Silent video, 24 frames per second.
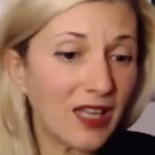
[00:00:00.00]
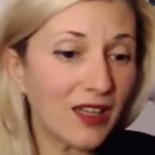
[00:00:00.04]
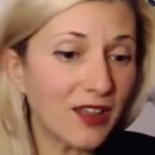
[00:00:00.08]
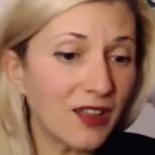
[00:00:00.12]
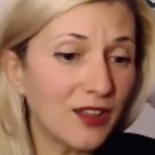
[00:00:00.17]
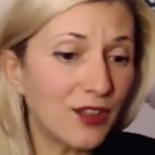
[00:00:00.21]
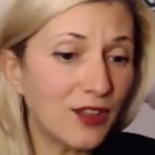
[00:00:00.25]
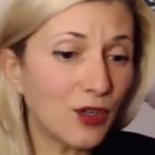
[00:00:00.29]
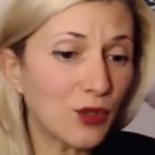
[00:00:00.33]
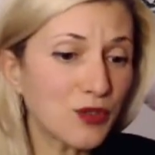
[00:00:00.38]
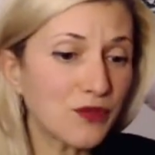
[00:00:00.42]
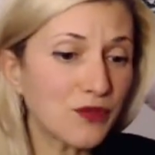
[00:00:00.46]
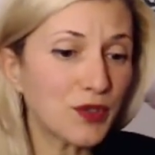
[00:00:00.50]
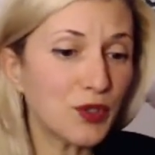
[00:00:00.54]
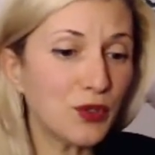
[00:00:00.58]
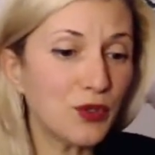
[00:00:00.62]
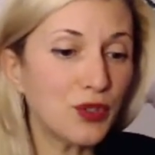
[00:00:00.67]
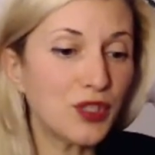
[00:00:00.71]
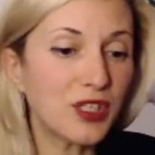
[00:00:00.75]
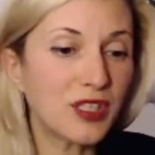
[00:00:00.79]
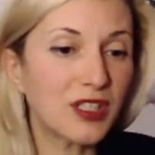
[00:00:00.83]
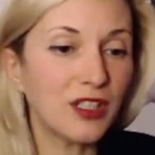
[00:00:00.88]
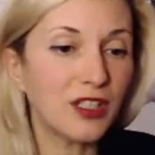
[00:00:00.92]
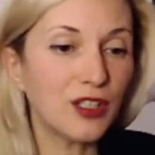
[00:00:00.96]
Those of you who
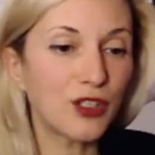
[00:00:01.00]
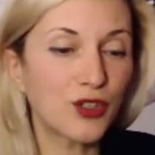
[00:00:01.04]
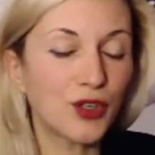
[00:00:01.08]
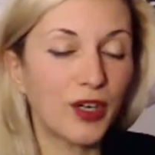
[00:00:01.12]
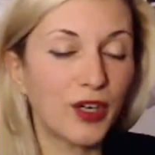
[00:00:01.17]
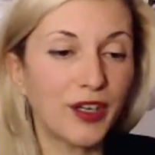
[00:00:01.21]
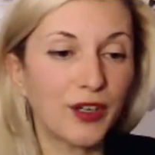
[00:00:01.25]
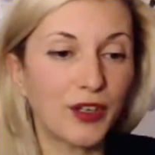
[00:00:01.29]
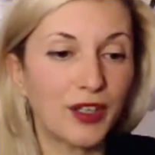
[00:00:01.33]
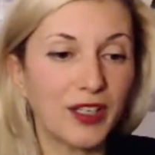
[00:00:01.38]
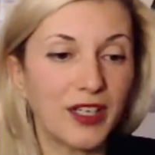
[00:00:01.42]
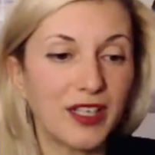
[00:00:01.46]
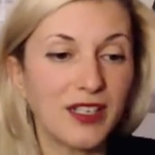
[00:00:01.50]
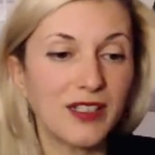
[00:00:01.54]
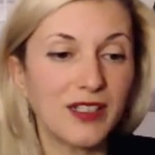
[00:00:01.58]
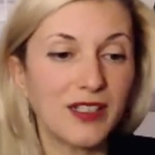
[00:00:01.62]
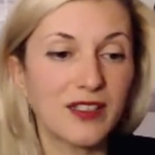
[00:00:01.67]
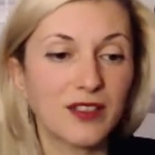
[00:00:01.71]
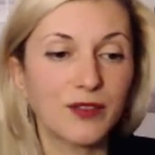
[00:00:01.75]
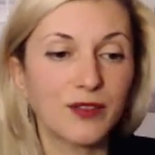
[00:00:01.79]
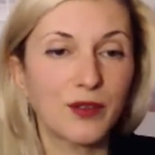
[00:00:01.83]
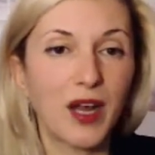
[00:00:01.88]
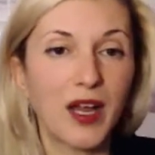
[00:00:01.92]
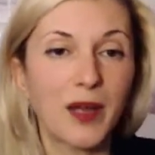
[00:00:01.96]
still join on
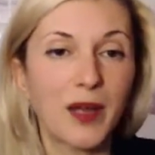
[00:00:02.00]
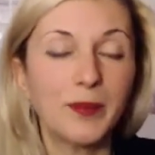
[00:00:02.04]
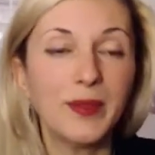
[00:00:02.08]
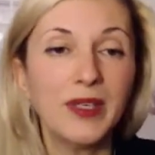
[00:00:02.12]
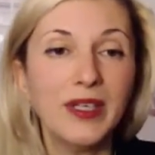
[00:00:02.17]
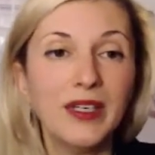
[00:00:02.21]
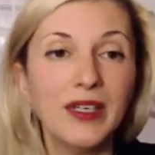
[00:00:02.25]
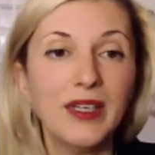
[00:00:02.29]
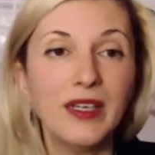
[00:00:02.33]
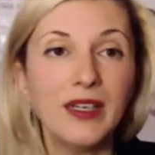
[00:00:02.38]
Instagram